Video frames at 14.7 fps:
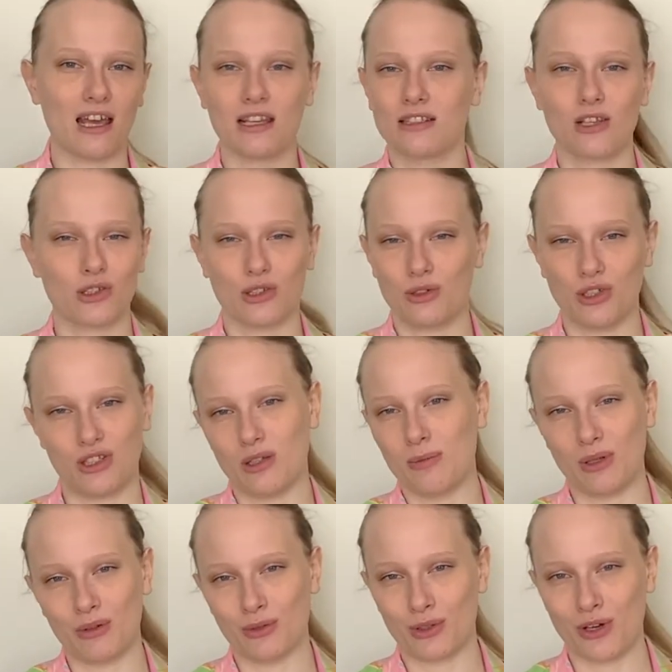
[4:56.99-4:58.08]
It's also just a
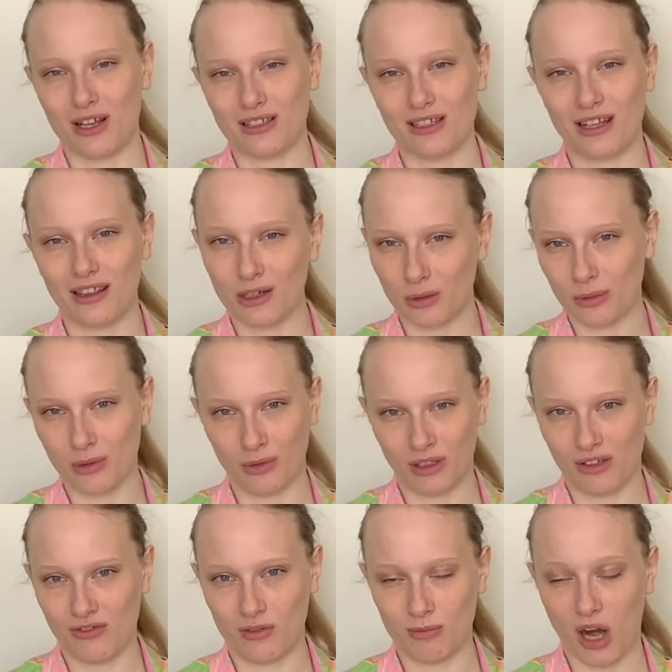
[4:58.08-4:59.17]
beautiful dress, and I think it'll be a really
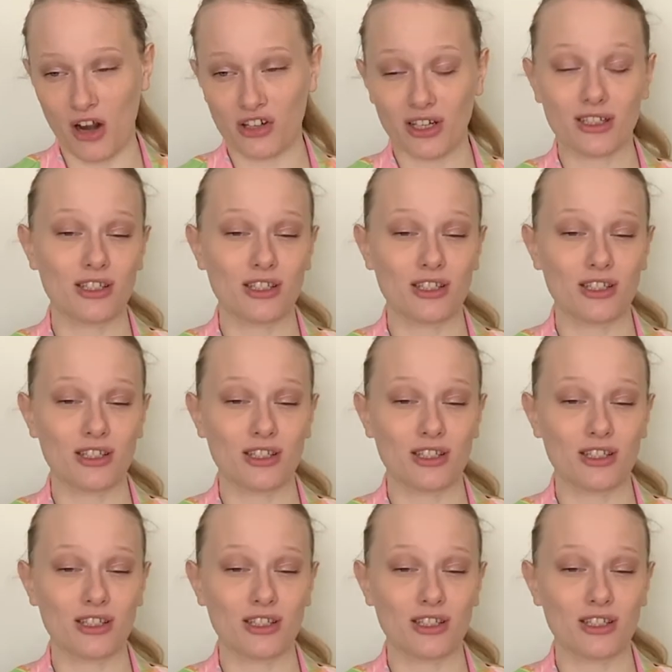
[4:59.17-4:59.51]
fun project.